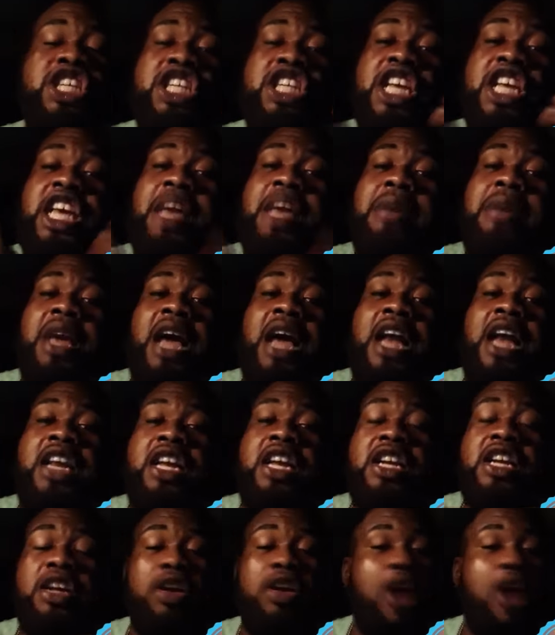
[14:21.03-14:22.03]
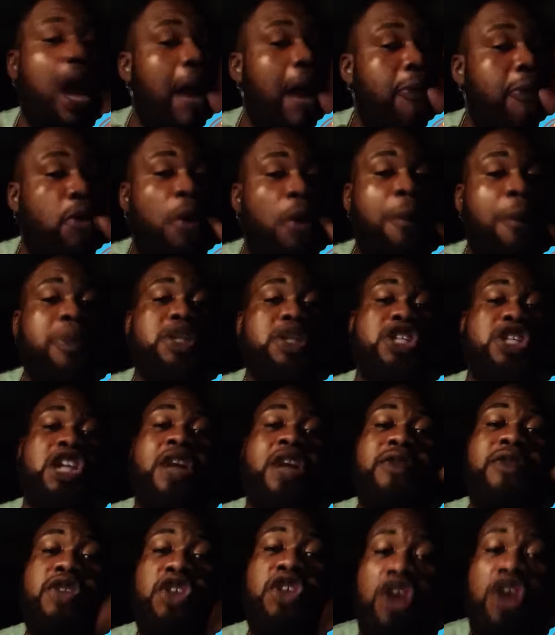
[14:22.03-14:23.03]
the chemical um, composition
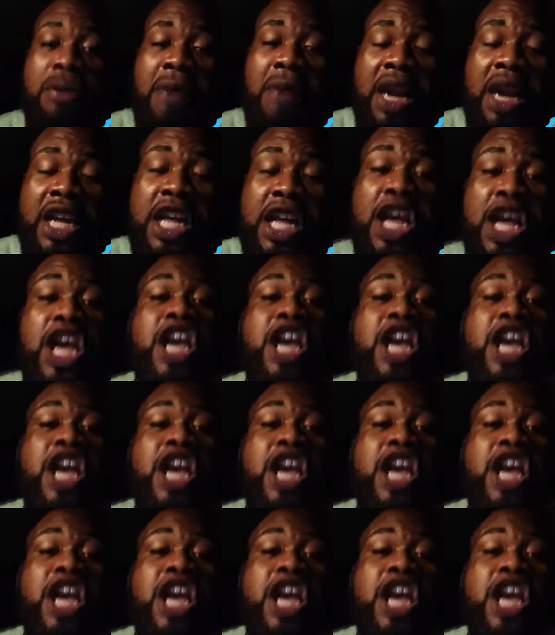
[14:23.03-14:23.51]
of your body,